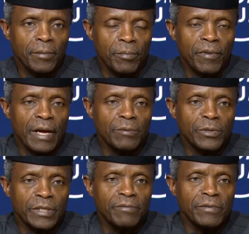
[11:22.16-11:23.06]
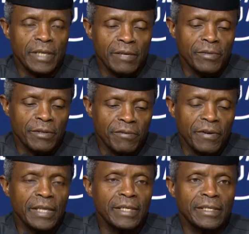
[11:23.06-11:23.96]
but that was even, even the
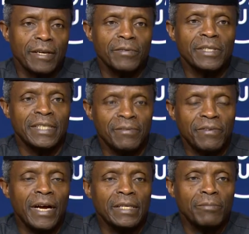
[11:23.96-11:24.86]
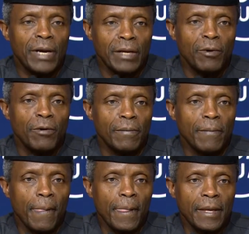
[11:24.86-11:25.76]
fine itself is defined by law.
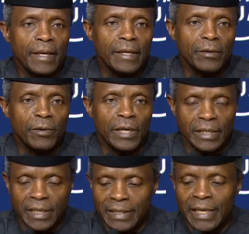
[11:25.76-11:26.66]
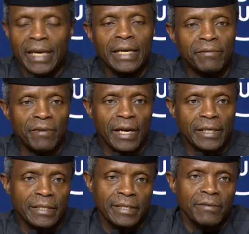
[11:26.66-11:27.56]
You know, it's a daily
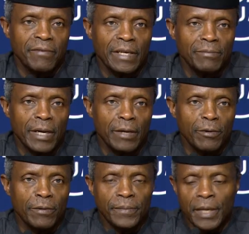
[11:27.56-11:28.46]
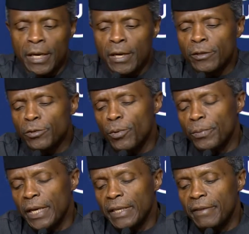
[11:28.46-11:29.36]
fine and it's defined by law.
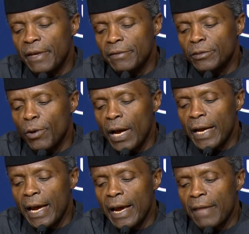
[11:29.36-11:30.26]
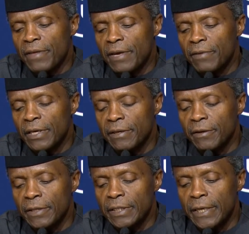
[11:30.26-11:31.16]
So, there, so I, I think that
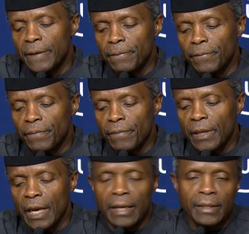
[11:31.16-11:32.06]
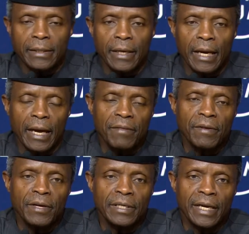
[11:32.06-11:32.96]
there is a, and I
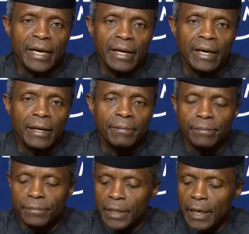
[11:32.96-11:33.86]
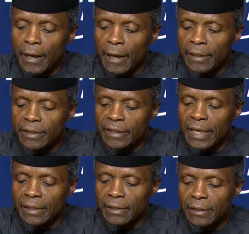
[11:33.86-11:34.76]
think there is a clear uh,
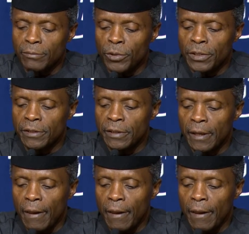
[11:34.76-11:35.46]
sense in which